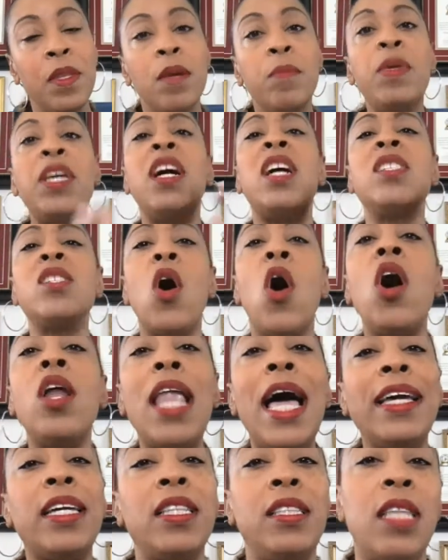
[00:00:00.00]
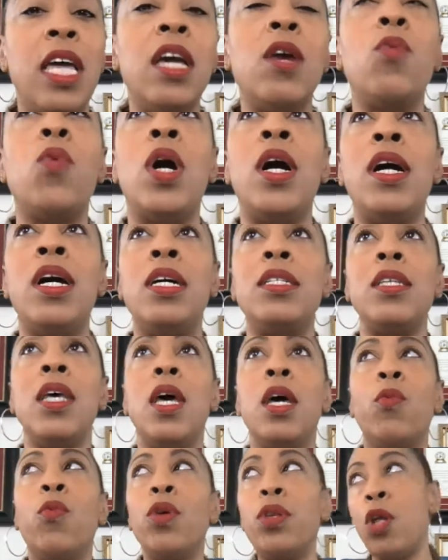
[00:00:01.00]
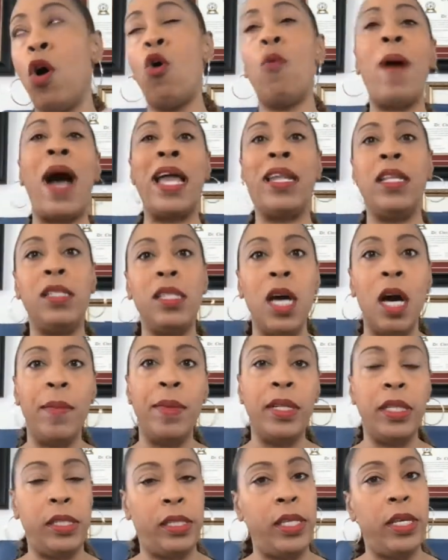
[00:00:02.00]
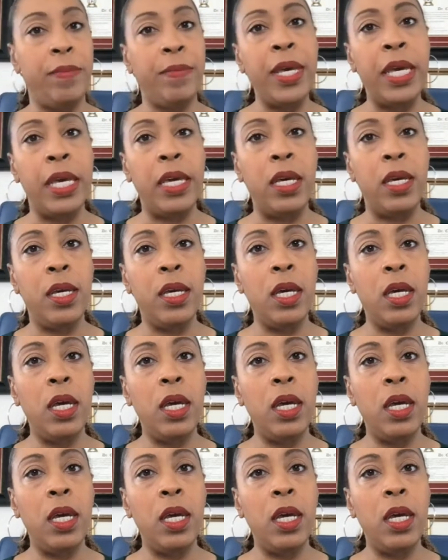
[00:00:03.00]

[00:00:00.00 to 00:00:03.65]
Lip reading: because all I could think was, well, nobody's coming to see me.